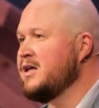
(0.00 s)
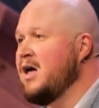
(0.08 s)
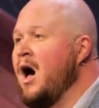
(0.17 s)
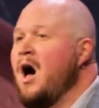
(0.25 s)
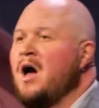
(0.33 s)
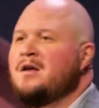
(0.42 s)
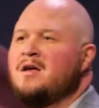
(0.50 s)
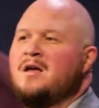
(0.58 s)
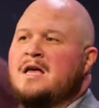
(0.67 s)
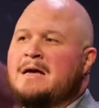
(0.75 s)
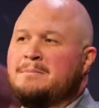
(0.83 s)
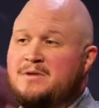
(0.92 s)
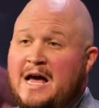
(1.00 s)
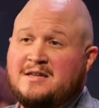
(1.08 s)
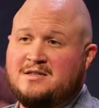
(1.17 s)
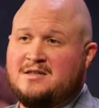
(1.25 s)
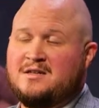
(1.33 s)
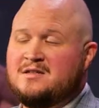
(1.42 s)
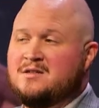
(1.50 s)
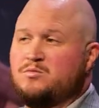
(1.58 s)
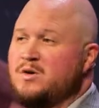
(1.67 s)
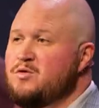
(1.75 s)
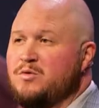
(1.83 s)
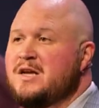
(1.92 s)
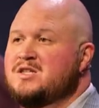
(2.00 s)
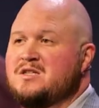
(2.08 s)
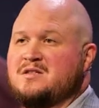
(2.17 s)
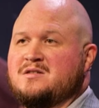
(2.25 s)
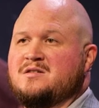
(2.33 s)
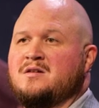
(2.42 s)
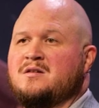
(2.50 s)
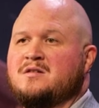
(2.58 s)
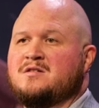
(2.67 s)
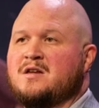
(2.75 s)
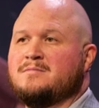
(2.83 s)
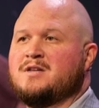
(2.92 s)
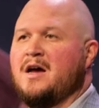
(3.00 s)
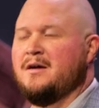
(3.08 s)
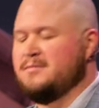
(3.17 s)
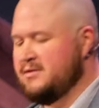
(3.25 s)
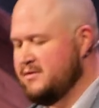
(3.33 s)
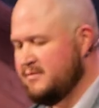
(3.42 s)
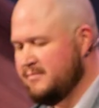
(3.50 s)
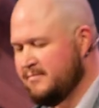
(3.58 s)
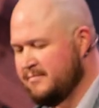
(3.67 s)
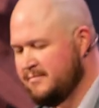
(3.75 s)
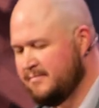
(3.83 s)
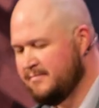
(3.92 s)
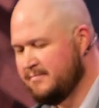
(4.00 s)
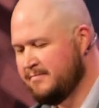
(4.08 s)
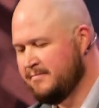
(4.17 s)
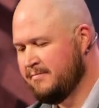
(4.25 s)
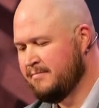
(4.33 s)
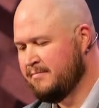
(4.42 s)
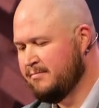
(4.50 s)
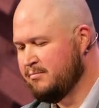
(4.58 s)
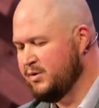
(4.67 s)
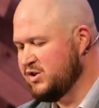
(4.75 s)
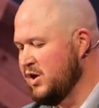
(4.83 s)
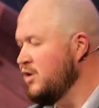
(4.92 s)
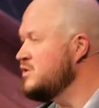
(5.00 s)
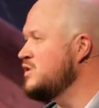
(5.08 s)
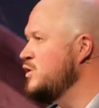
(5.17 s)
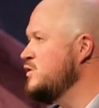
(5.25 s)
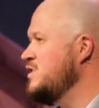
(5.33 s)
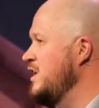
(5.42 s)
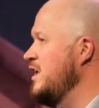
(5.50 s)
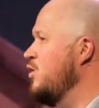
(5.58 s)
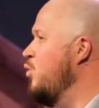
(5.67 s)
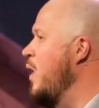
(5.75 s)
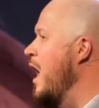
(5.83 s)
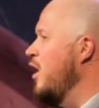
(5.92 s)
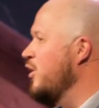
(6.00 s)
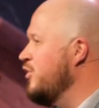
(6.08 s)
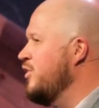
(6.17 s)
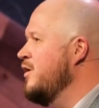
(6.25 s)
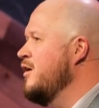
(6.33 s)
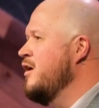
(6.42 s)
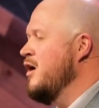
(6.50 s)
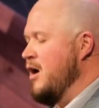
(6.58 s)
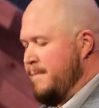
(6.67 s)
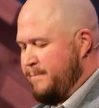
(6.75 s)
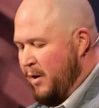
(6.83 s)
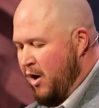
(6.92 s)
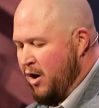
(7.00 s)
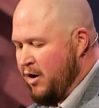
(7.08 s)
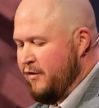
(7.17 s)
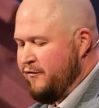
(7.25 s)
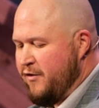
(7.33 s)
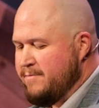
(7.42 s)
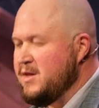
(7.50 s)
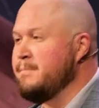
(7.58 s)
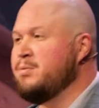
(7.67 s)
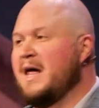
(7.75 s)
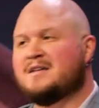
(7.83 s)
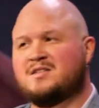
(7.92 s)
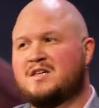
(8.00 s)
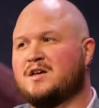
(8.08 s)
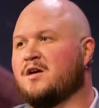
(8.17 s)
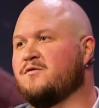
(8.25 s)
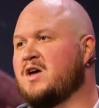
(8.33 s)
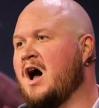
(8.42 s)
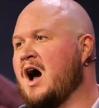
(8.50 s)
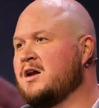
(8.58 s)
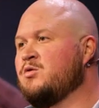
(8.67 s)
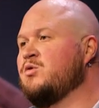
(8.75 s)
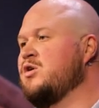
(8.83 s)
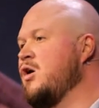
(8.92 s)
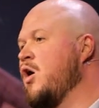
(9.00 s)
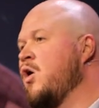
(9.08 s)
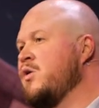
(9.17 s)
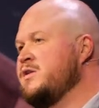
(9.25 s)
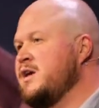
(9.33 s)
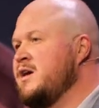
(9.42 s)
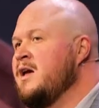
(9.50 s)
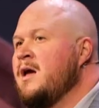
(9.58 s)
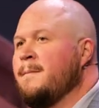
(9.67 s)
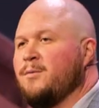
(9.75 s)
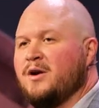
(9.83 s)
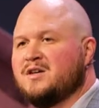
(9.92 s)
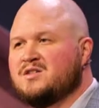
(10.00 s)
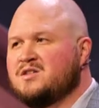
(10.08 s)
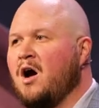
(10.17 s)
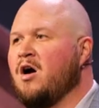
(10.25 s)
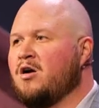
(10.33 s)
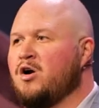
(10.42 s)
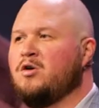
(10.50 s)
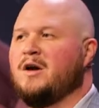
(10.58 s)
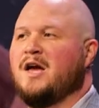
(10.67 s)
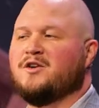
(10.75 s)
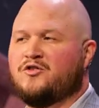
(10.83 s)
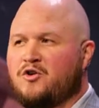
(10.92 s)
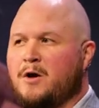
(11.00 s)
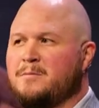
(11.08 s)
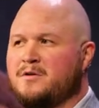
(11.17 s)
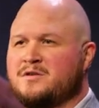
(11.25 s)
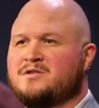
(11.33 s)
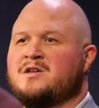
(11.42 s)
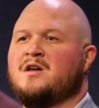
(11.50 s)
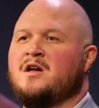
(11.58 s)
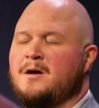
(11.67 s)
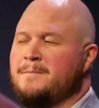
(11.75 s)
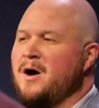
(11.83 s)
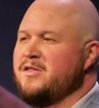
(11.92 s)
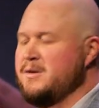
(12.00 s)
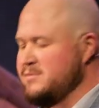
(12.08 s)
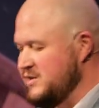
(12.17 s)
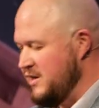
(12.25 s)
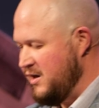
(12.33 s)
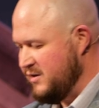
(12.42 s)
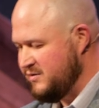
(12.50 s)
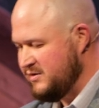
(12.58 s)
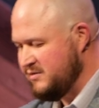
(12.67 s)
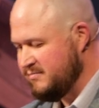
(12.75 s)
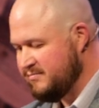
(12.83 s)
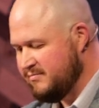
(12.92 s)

God blesses with riches sometimes. But those who seek wealth apart from the blessing of God, will only bring sorrow and troubles upon themselves.